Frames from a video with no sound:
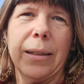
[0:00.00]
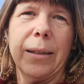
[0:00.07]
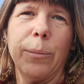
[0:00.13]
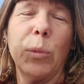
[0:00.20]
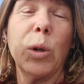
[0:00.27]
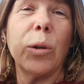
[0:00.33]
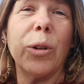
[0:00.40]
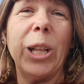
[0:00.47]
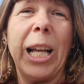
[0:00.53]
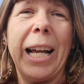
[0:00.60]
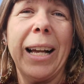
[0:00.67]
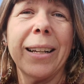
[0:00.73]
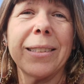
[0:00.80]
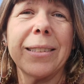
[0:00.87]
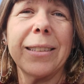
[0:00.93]
more
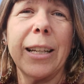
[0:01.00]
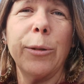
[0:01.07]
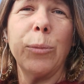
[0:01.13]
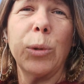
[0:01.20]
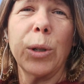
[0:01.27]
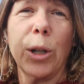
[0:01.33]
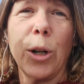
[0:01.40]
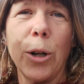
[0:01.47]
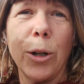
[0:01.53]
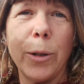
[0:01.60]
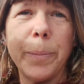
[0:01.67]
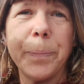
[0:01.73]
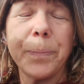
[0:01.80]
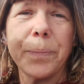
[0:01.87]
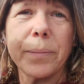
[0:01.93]
relaxed and more calm,